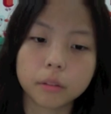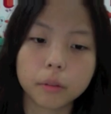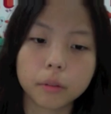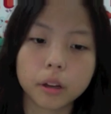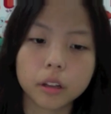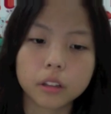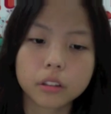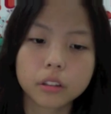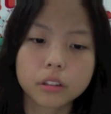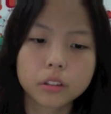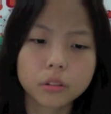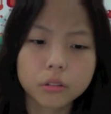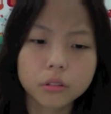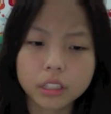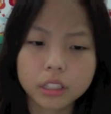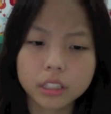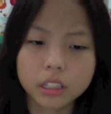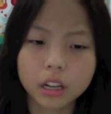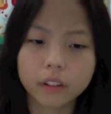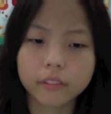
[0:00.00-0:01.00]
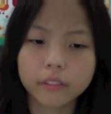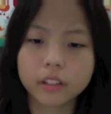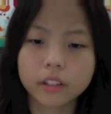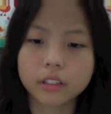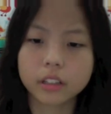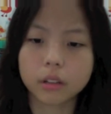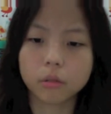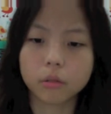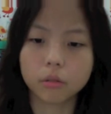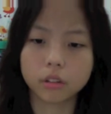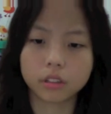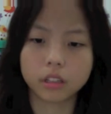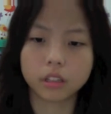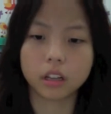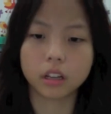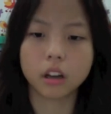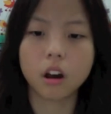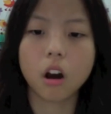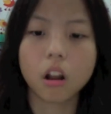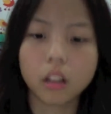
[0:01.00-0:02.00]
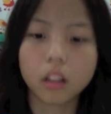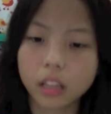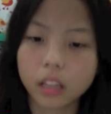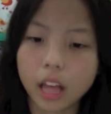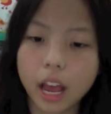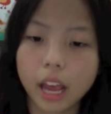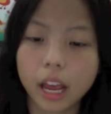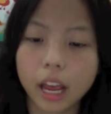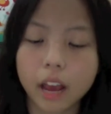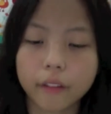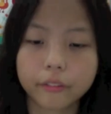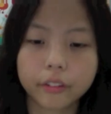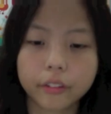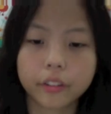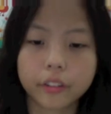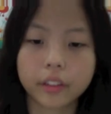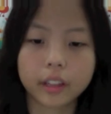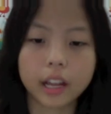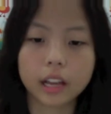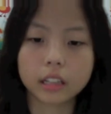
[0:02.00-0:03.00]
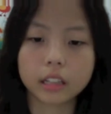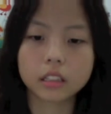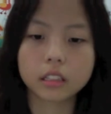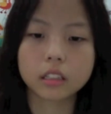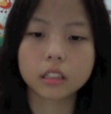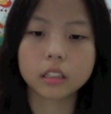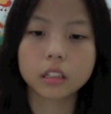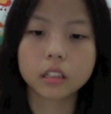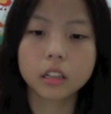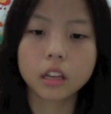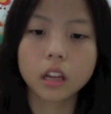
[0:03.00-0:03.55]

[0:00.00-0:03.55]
but soon discovers it was all a lie after the dance.